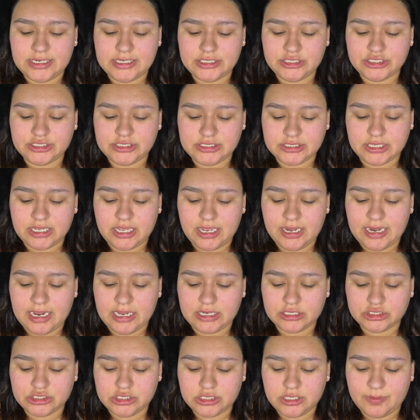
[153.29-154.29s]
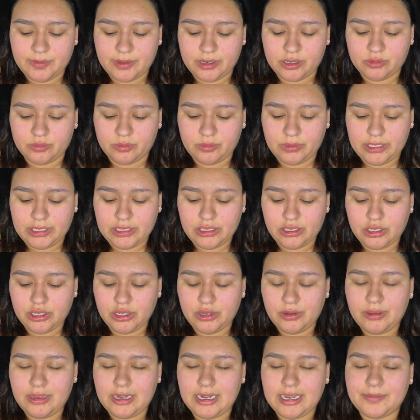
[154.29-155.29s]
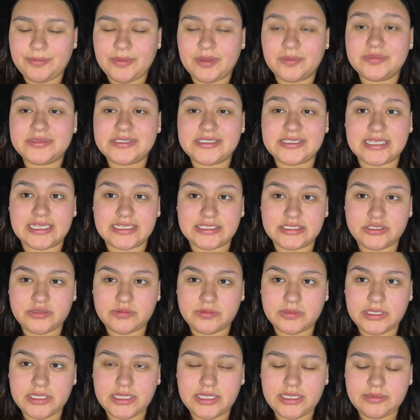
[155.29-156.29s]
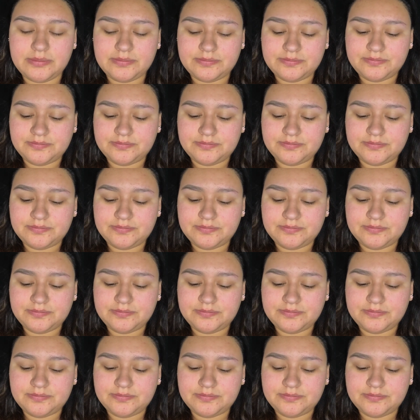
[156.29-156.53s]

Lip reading: I just got actually about a week ago and I'm obsessed with it.